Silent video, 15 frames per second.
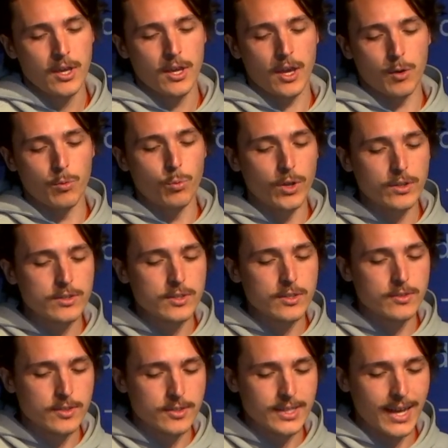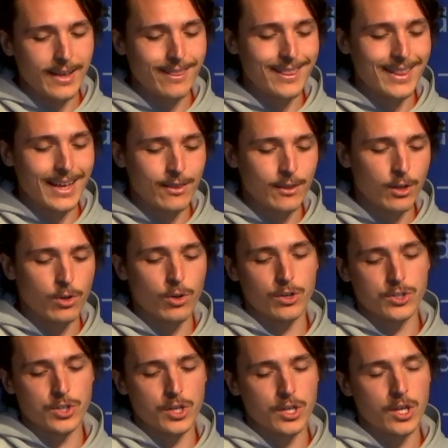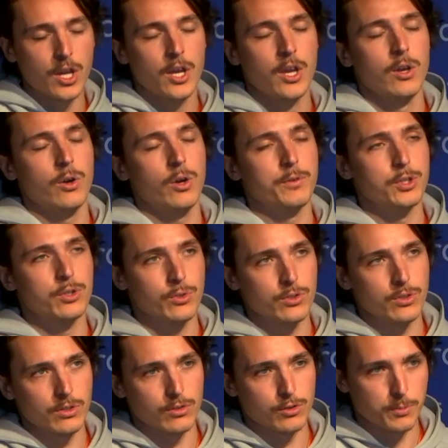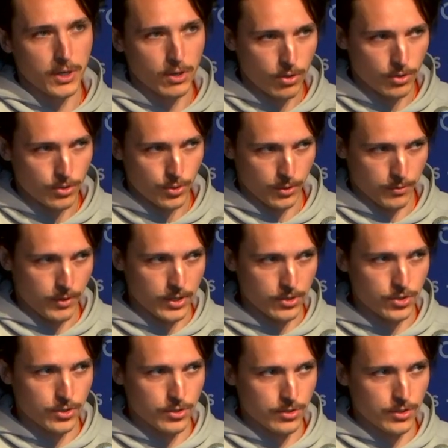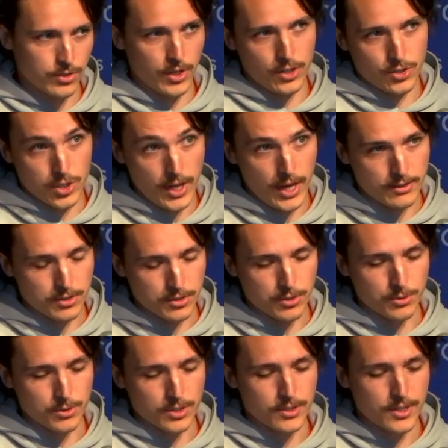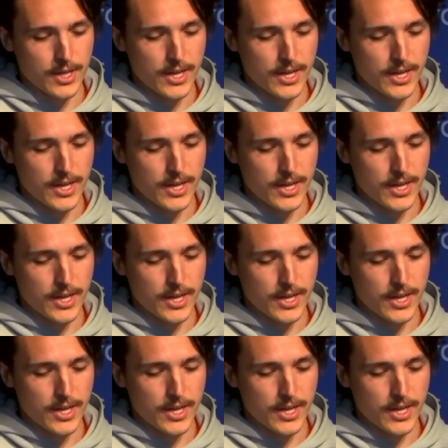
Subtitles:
And once this is done, then the logic of a certain smart contract function is actually executed.